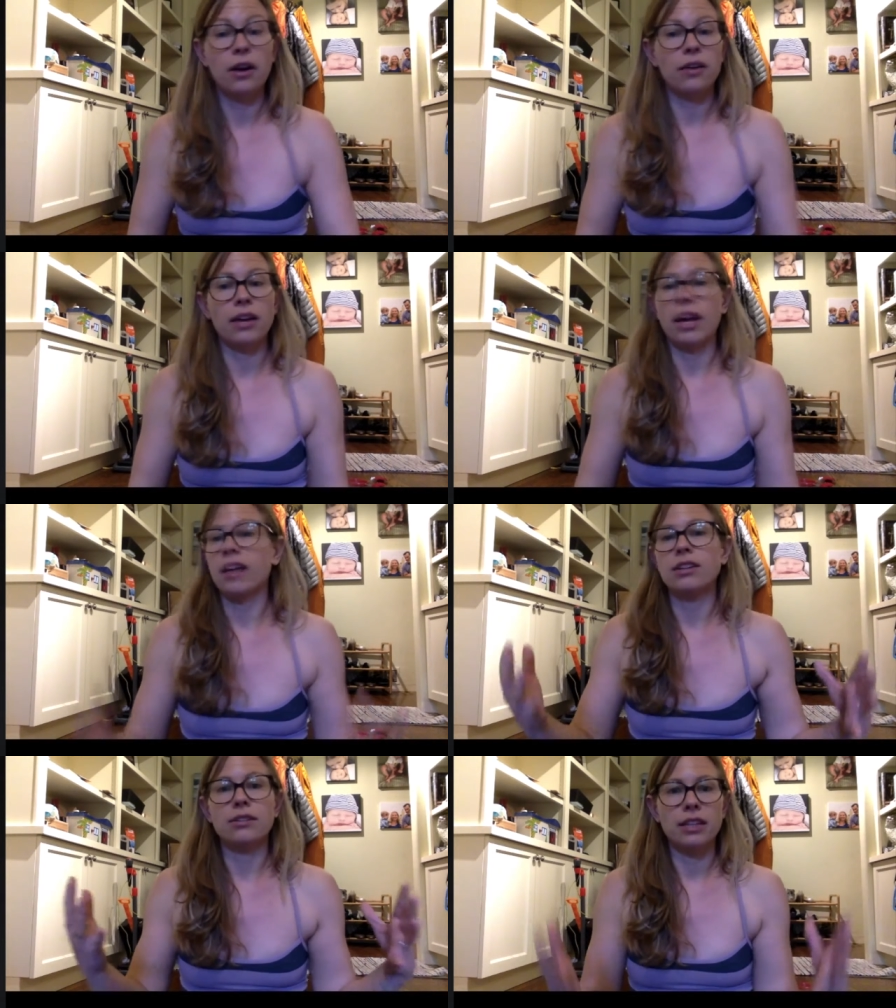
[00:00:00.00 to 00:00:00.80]
okay,
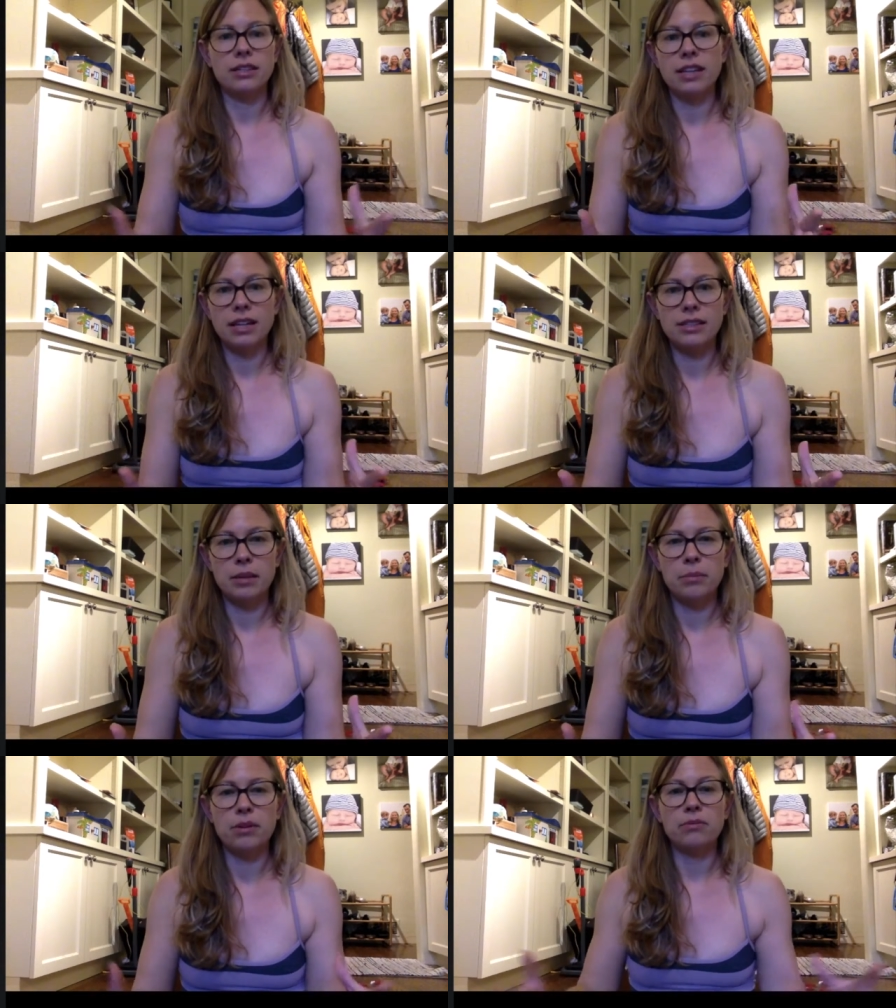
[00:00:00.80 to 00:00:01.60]
I can do the exact
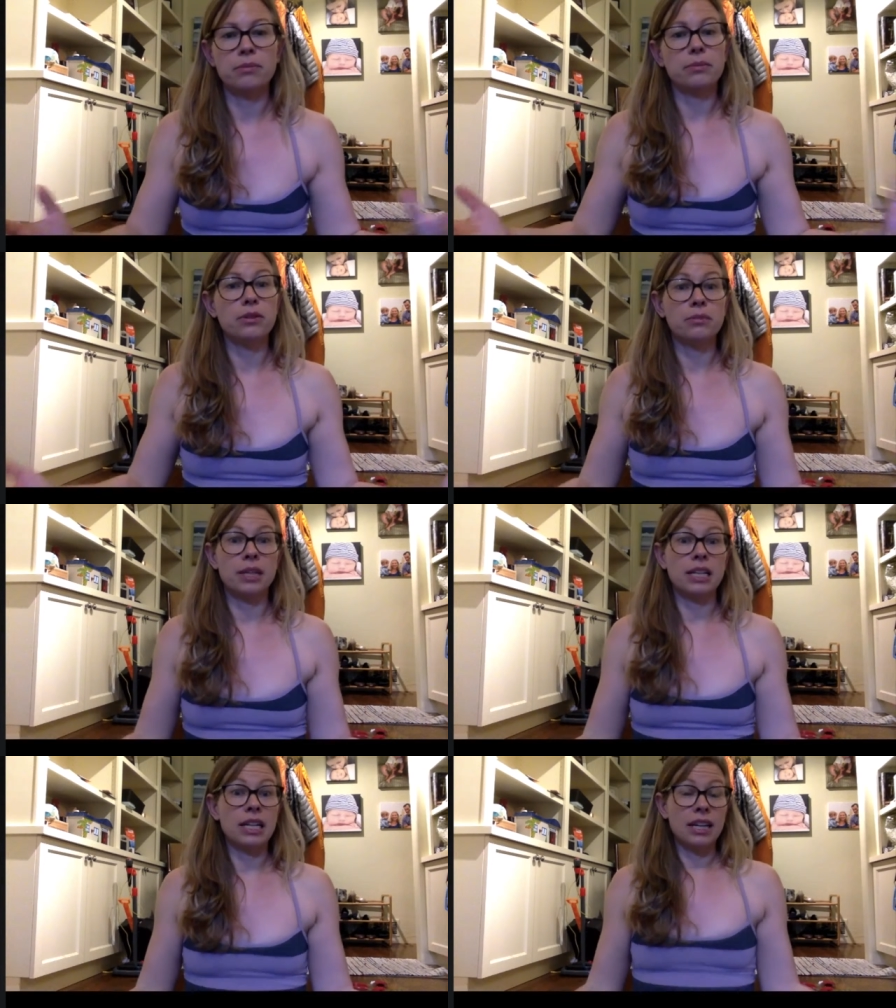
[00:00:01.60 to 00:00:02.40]
same
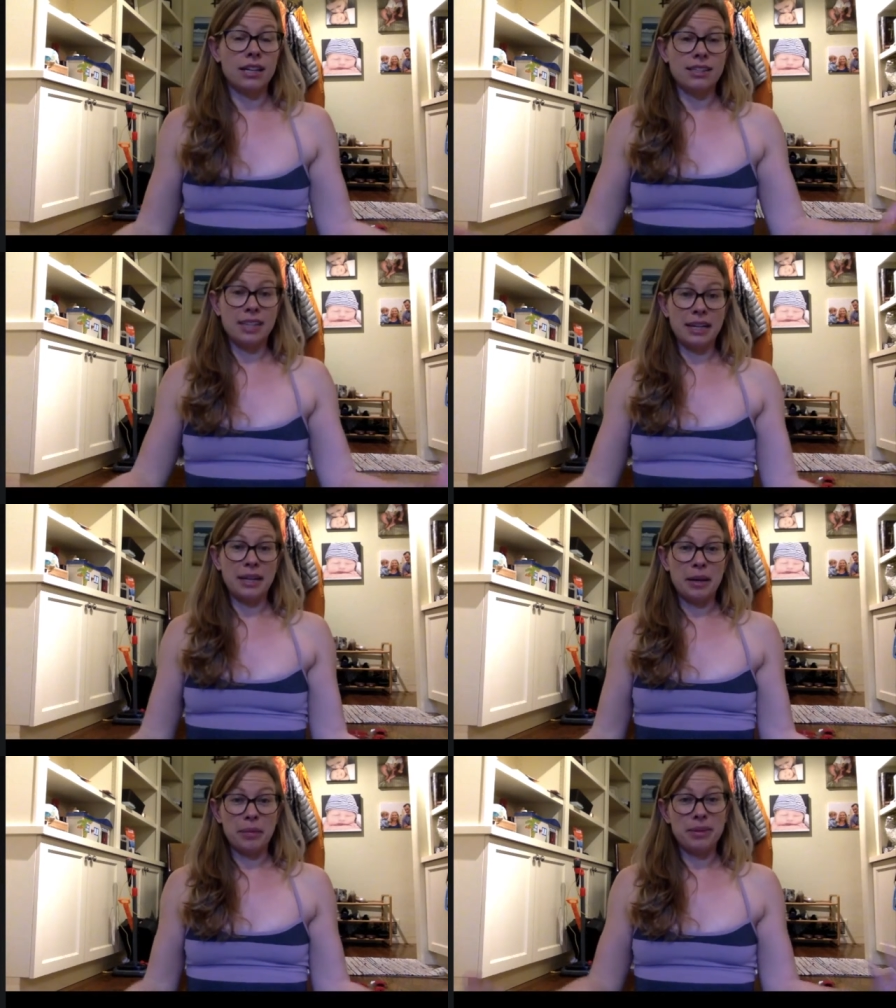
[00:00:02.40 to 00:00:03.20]
movement,
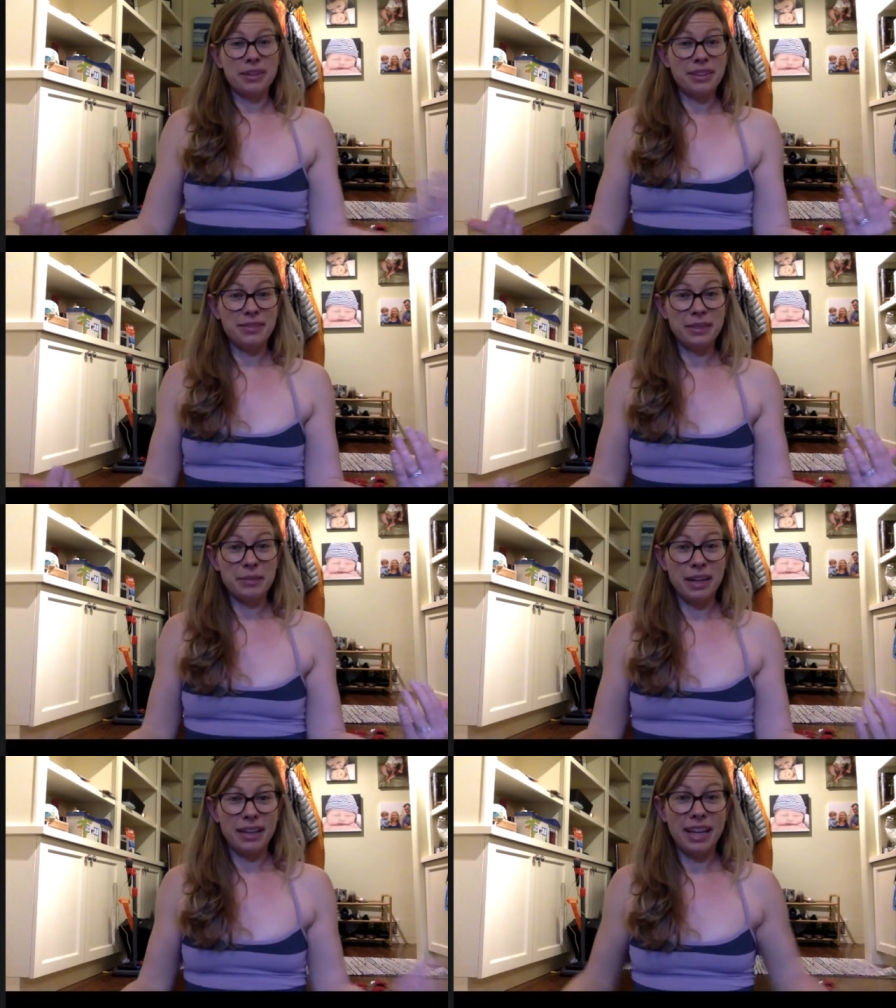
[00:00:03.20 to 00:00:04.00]
standing up, lifting
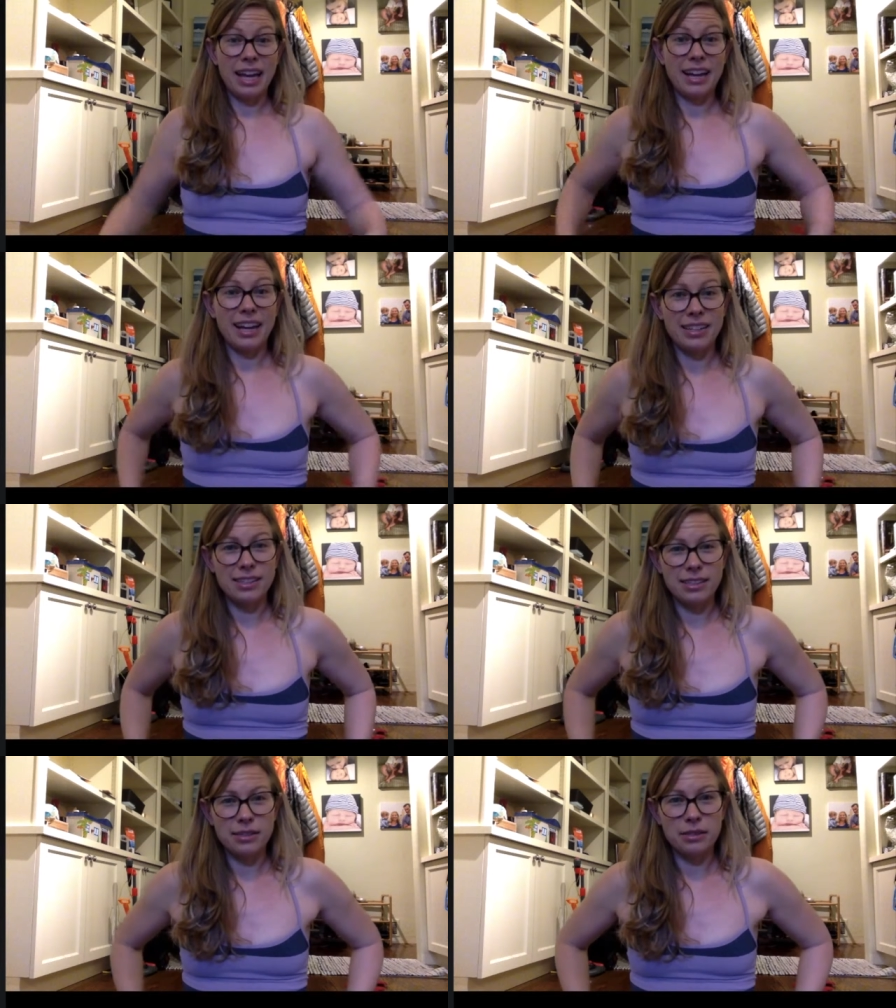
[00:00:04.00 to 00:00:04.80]
my leg,
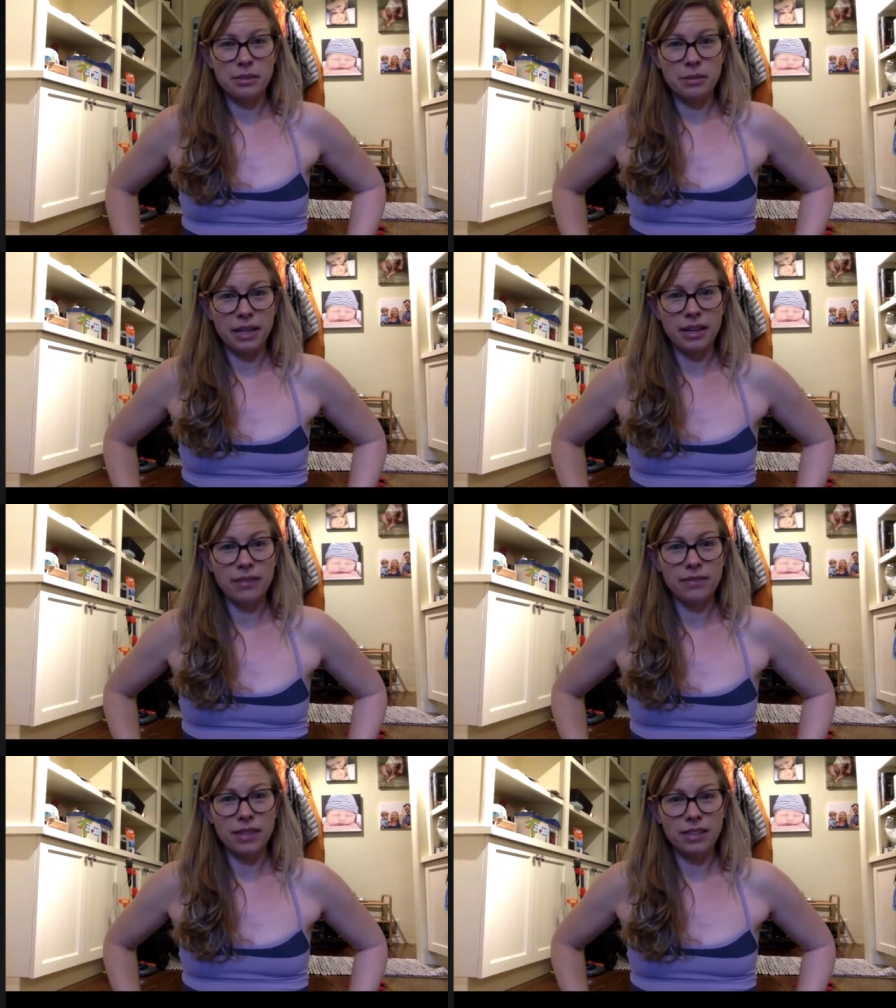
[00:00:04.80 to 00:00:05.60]
and just using my
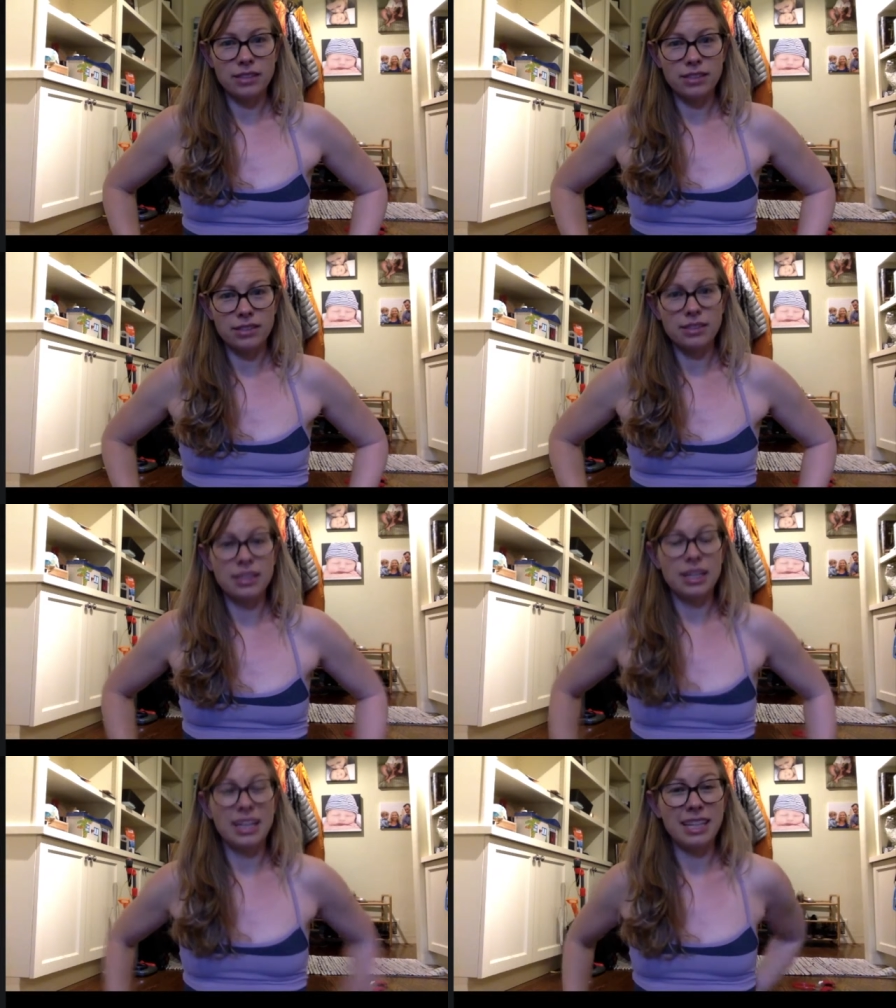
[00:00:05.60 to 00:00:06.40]
hip flexors
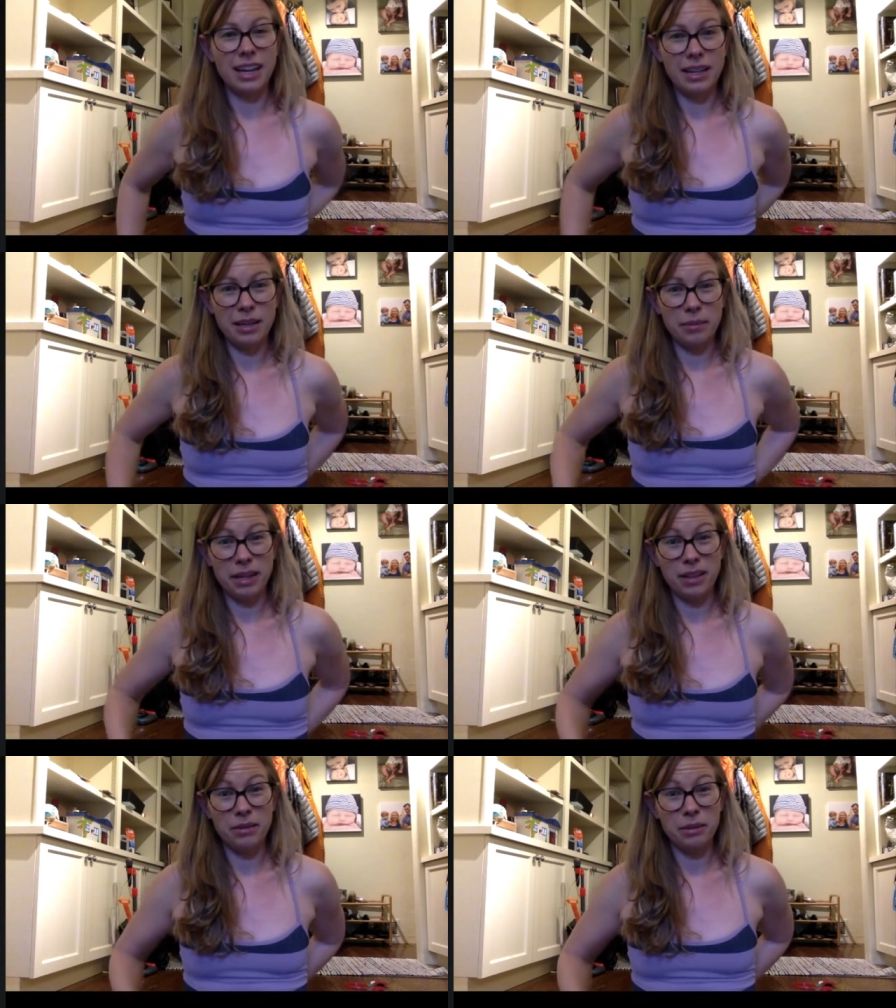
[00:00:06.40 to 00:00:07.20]
and tightening
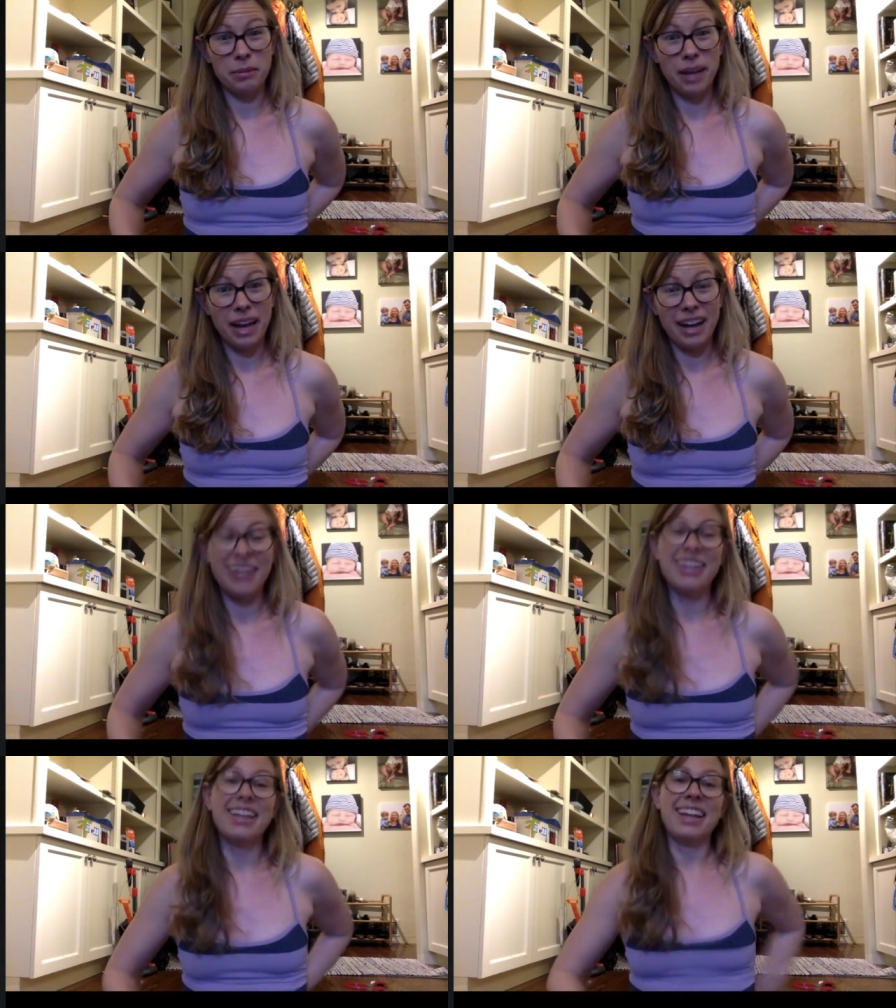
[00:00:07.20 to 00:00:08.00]
my lower
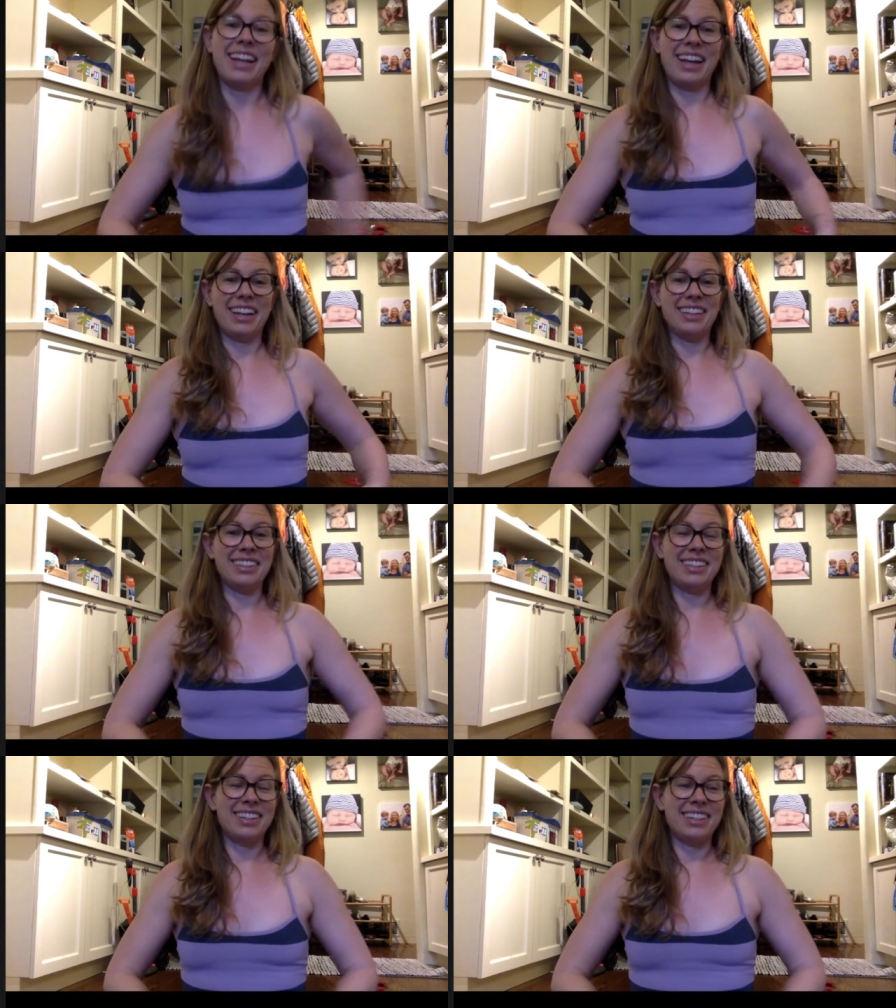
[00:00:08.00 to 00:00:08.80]
back and